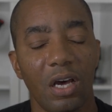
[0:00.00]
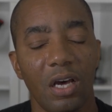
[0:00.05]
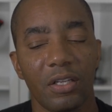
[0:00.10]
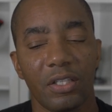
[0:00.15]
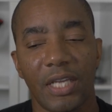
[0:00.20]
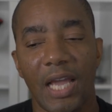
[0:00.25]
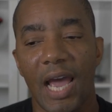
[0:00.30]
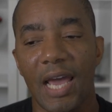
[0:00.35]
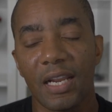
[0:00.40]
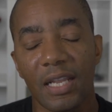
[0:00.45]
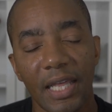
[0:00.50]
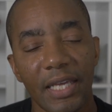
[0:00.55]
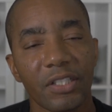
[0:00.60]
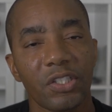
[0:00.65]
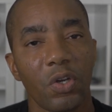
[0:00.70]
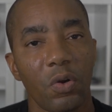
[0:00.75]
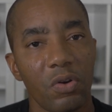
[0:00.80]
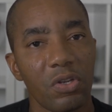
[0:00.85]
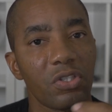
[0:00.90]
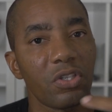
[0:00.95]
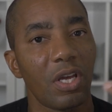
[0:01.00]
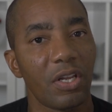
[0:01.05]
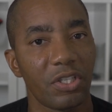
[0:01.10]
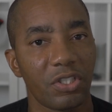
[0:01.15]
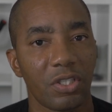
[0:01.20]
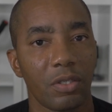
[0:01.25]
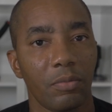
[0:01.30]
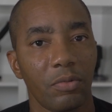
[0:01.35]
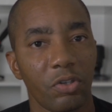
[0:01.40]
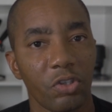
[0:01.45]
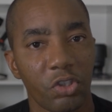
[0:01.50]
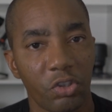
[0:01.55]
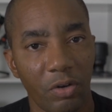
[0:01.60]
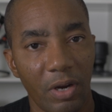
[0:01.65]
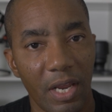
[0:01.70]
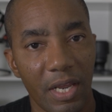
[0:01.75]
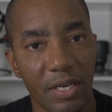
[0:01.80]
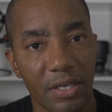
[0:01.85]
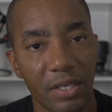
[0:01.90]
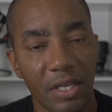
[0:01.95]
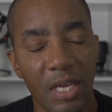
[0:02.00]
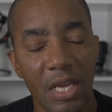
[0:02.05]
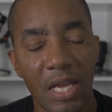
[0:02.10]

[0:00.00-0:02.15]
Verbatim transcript: kind of like Tony's on a similar trend